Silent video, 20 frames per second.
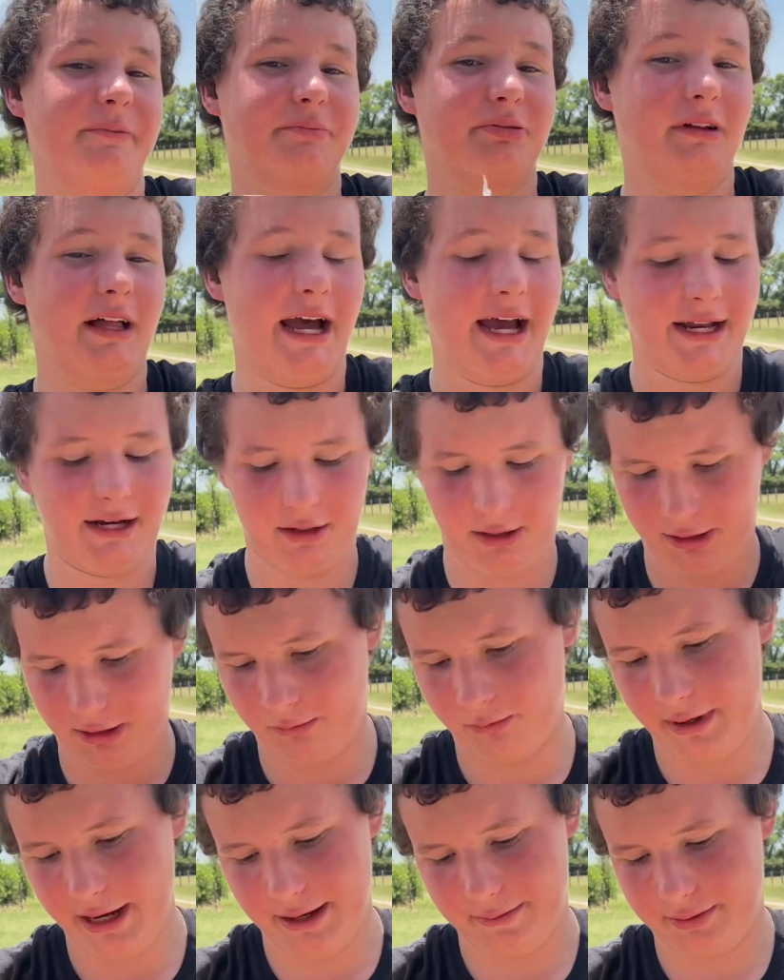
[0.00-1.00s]
plat on a
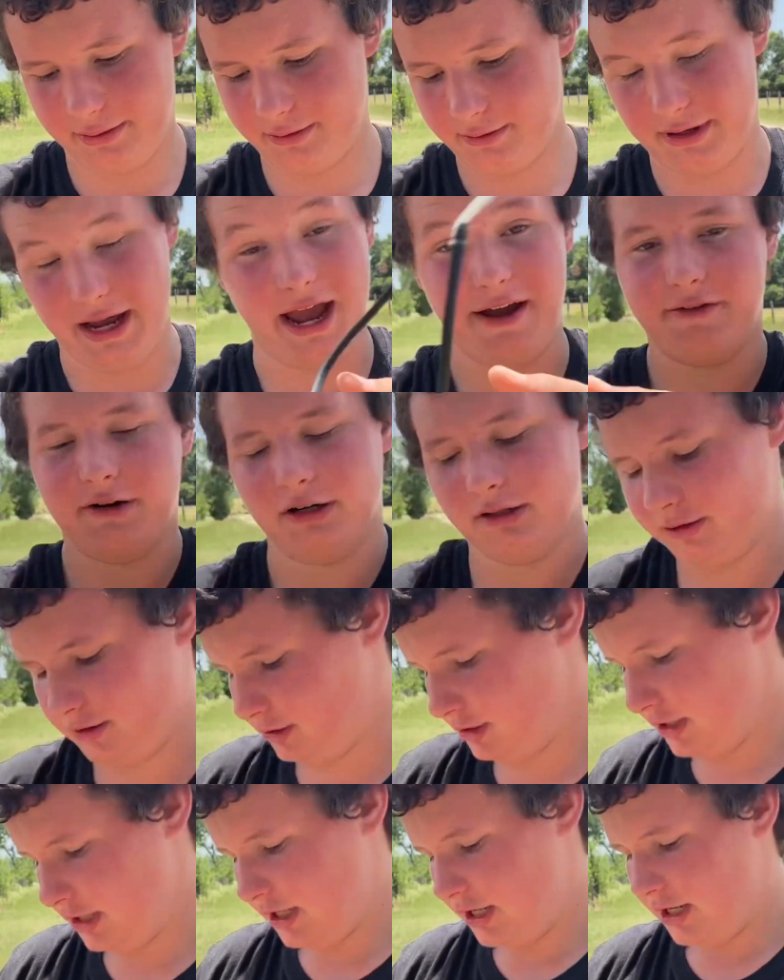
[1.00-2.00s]
whip ever.
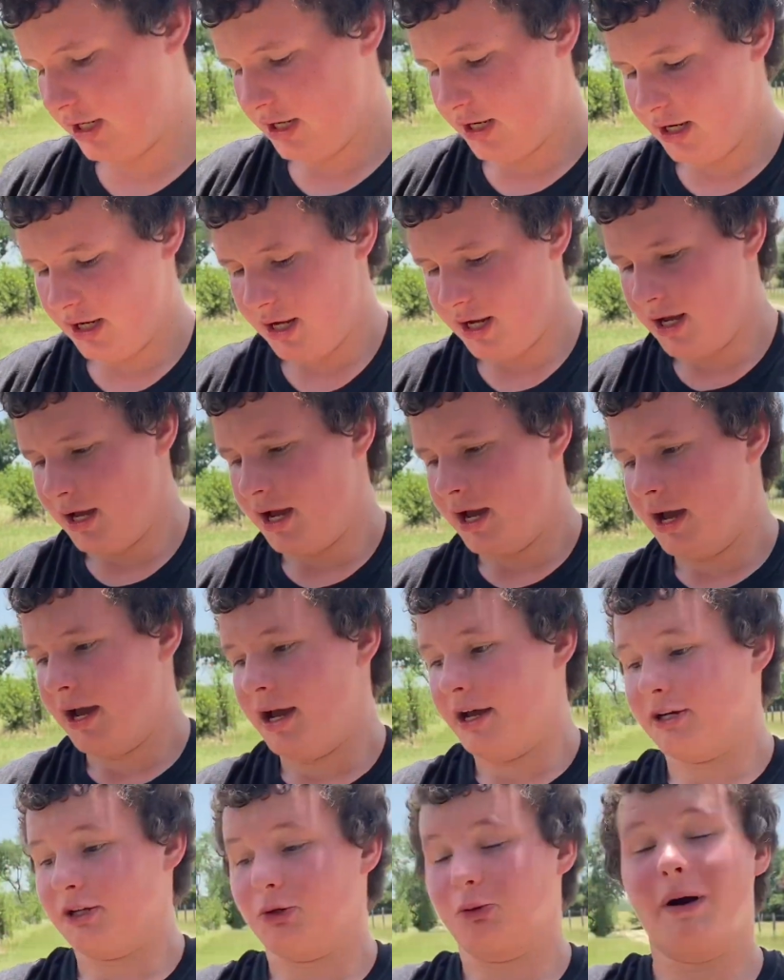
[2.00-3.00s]

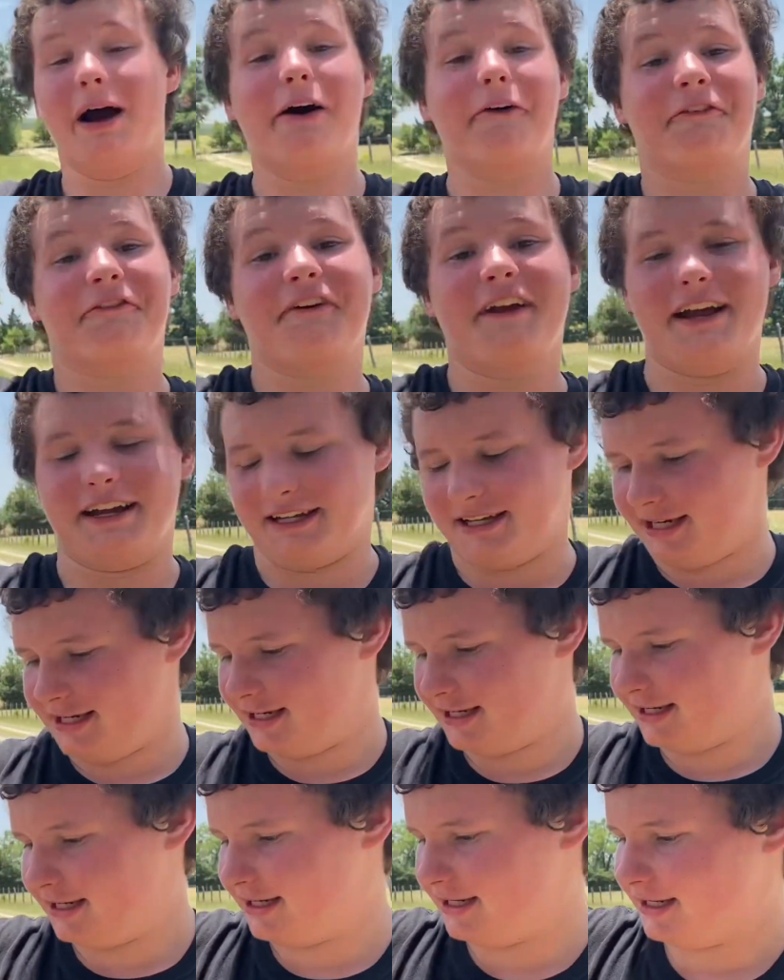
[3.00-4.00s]
12 feet
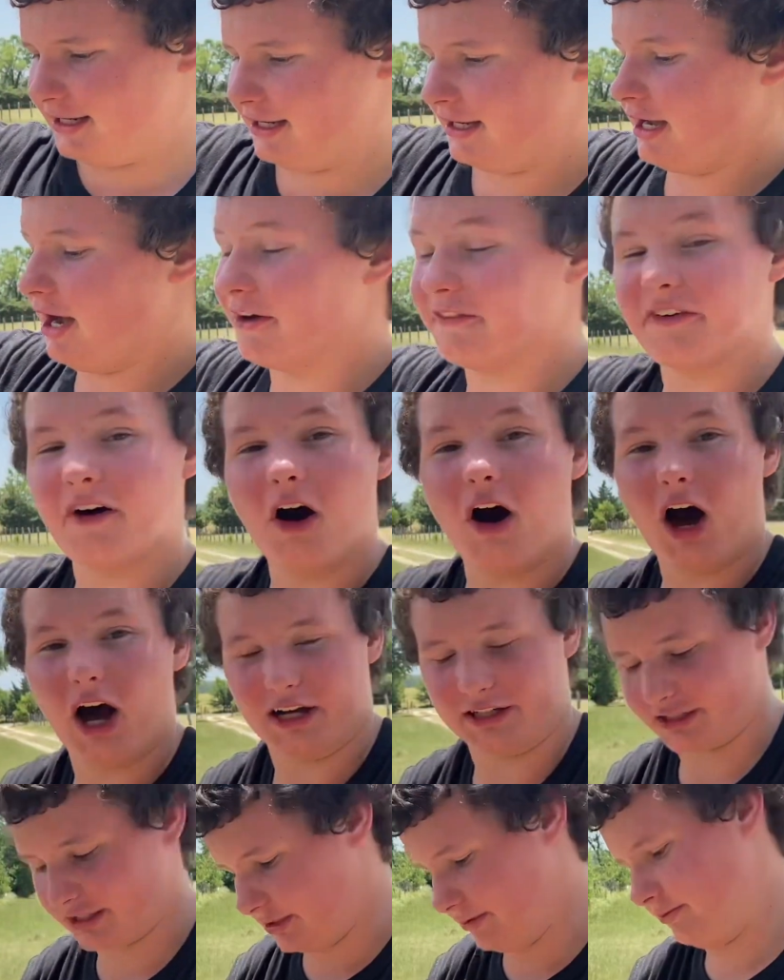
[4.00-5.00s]
of
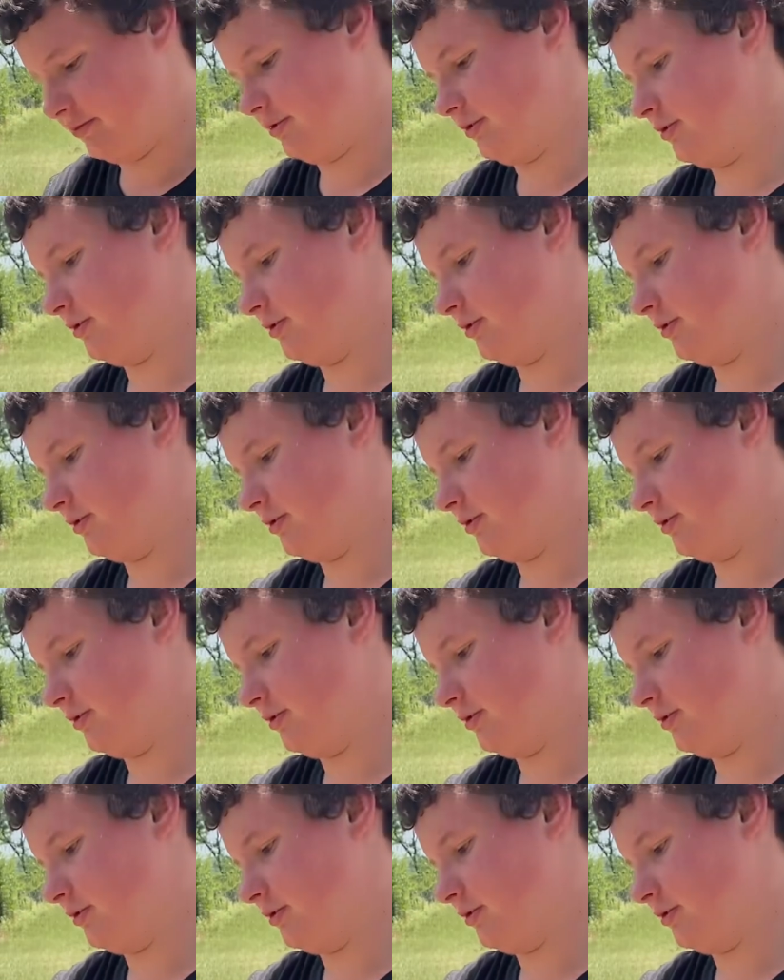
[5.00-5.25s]
awesome.